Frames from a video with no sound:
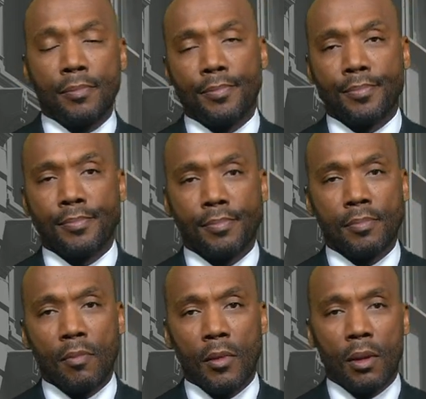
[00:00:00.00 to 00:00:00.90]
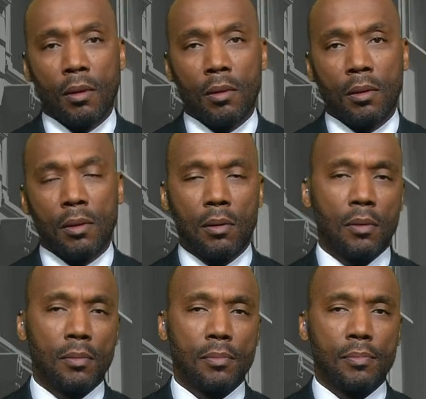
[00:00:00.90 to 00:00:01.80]

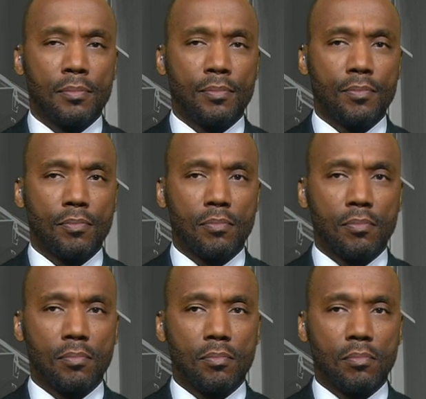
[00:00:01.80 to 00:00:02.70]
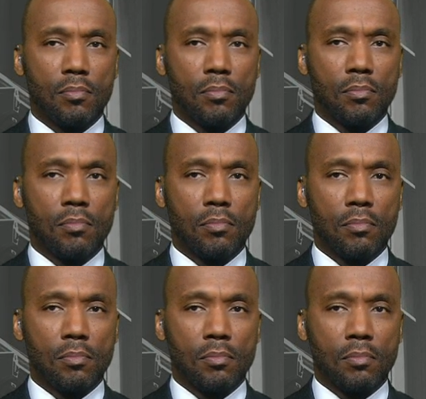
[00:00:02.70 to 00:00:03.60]

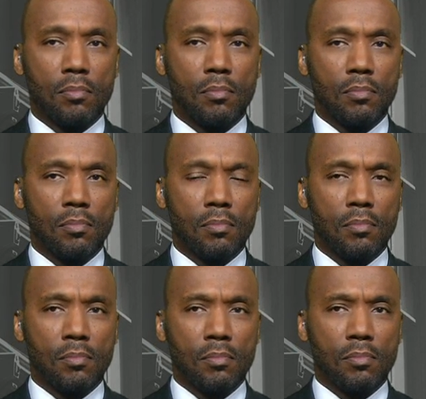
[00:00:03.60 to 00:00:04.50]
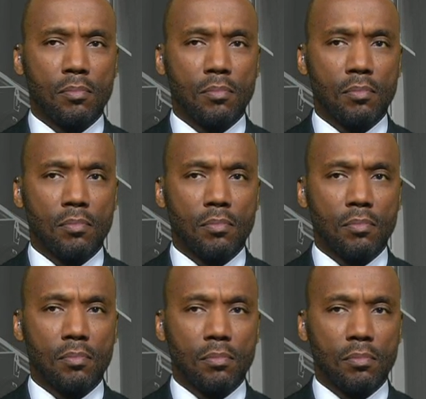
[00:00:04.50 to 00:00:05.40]

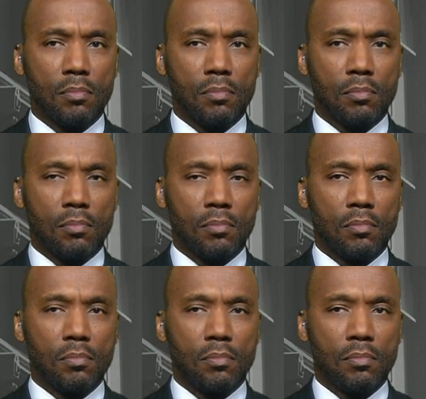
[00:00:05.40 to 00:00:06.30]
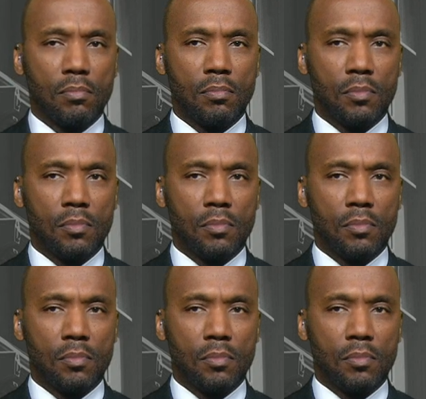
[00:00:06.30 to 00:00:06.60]
No words are spoken by the person on screen.